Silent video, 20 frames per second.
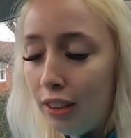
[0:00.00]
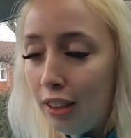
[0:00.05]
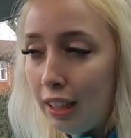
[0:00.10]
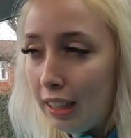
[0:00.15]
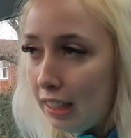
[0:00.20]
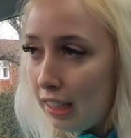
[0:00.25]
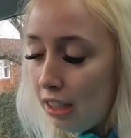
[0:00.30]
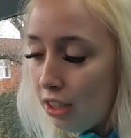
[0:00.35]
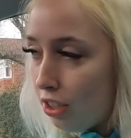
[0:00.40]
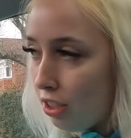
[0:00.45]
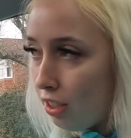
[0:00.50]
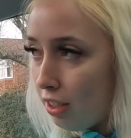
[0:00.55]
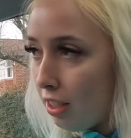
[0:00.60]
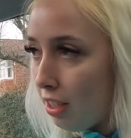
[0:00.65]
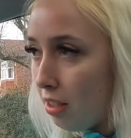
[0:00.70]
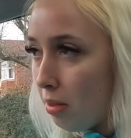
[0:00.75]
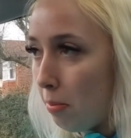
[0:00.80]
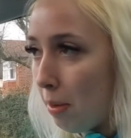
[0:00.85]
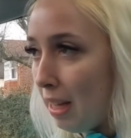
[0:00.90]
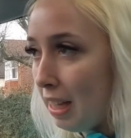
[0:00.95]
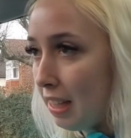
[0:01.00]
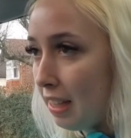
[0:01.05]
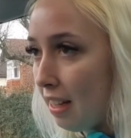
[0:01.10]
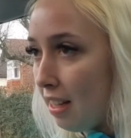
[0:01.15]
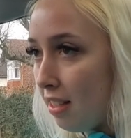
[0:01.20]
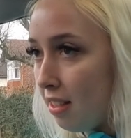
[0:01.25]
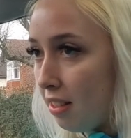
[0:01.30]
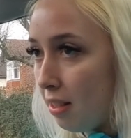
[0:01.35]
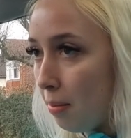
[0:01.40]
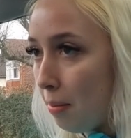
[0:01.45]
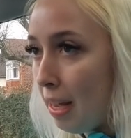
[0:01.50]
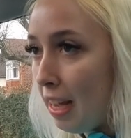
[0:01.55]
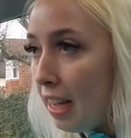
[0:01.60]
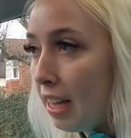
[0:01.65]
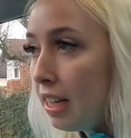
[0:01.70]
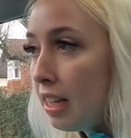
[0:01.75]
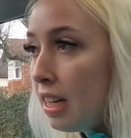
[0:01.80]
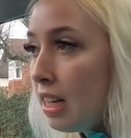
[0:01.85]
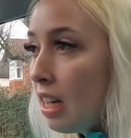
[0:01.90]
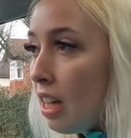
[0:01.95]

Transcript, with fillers: Like, it just doesn't make sense to me.